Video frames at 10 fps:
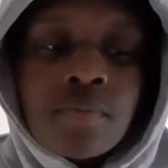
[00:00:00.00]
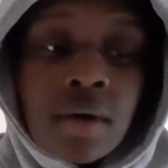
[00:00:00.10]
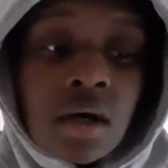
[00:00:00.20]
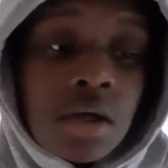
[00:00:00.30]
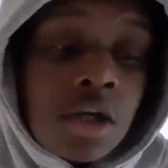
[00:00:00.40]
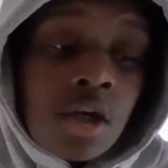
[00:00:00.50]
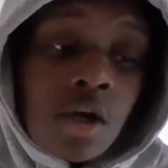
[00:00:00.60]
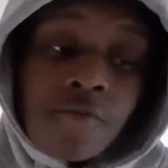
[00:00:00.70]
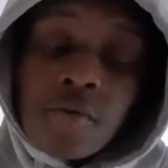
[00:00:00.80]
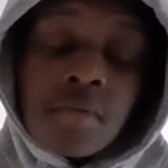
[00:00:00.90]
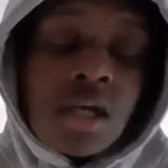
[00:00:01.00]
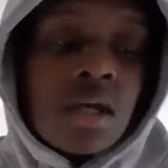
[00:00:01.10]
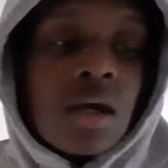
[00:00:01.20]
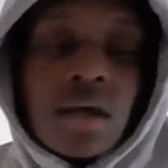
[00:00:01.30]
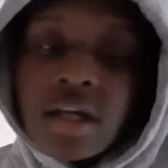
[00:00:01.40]
But for
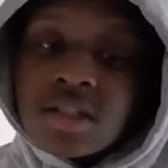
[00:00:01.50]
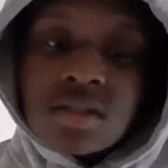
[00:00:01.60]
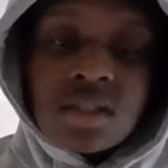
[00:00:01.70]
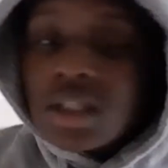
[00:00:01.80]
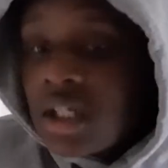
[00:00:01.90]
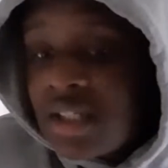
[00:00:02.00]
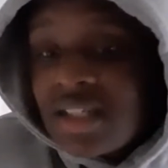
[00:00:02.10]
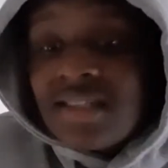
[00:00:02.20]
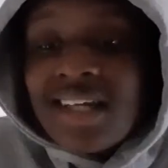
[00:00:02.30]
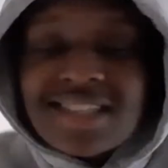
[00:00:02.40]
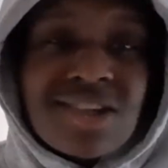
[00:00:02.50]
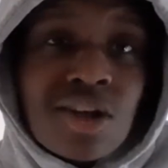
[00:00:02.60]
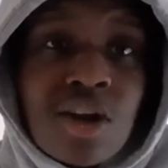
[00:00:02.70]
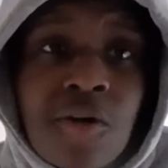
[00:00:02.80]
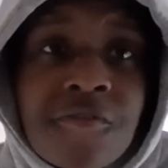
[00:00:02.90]
me, it's a
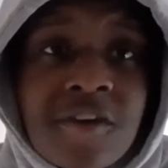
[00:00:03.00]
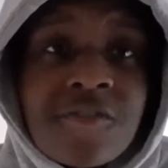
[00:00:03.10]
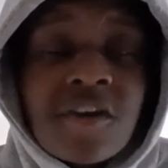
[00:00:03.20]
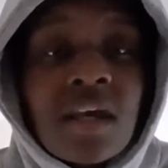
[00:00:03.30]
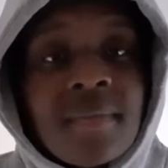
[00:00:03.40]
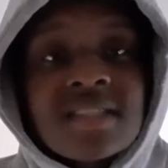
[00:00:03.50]
decent loan fee for him.